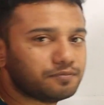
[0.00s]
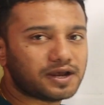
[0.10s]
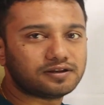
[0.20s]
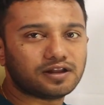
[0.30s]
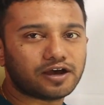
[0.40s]
of
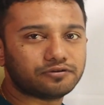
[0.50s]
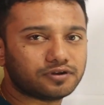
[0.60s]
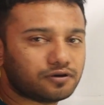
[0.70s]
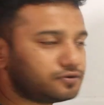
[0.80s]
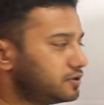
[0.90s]
the metal
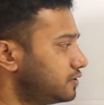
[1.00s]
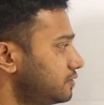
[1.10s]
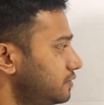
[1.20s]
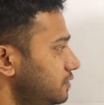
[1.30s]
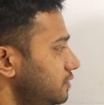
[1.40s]
ion out
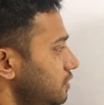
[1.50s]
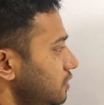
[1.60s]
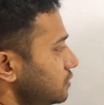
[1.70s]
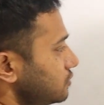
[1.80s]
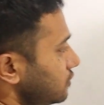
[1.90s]
here.
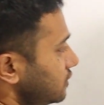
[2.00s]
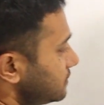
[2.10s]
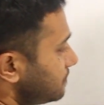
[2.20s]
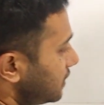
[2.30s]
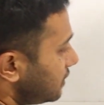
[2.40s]
So
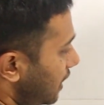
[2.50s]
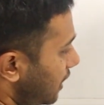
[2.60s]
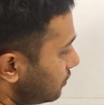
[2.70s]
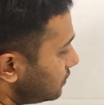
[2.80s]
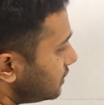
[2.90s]
these metal
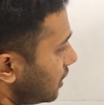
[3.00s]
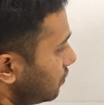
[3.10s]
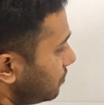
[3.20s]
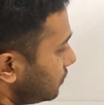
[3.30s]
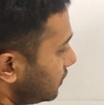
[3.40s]
ions,
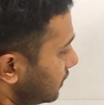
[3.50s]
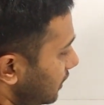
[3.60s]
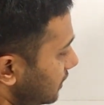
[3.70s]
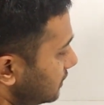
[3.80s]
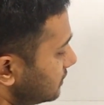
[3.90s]
I will put
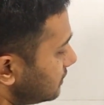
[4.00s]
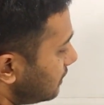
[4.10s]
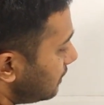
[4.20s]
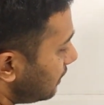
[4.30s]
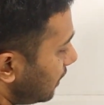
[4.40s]
it
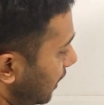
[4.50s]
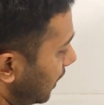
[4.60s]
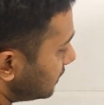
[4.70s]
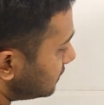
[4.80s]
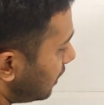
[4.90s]
as
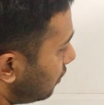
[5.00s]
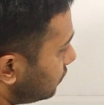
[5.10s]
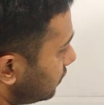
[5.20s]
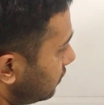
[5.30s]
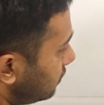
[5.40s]
X
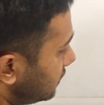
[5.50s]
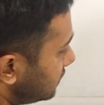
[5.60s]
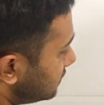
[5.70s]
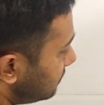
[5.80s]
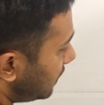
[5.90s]
out here.
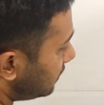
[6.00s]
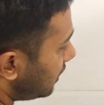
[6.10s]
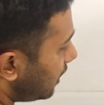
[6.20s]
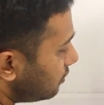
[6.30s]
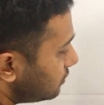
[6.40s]
This is the
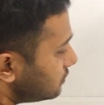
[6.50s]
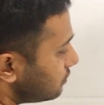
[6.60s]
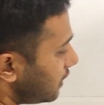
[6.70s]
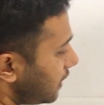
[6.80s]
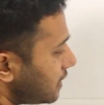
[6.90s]
metal ion,
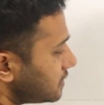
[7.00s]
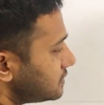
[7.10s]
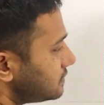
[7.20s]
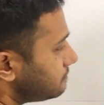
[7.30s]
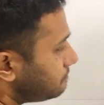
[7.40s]
so
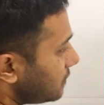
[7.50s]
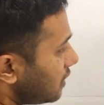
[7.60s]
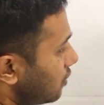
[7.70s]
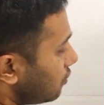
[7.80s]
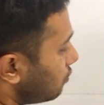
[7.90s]
X.
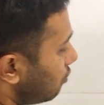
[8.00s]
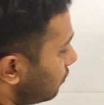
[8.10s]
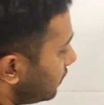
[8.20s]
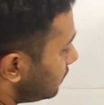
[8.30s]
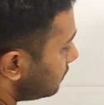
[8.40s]

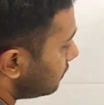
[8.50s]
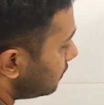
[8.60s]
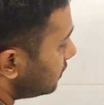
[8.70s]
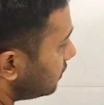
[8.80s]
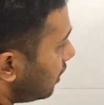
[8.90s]

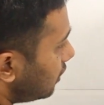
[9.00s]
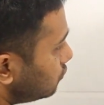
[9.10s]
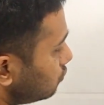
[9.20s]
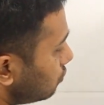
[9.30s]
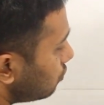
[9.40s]
Chlorine, there
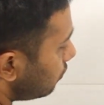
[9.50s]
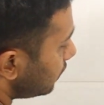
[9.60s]
are 2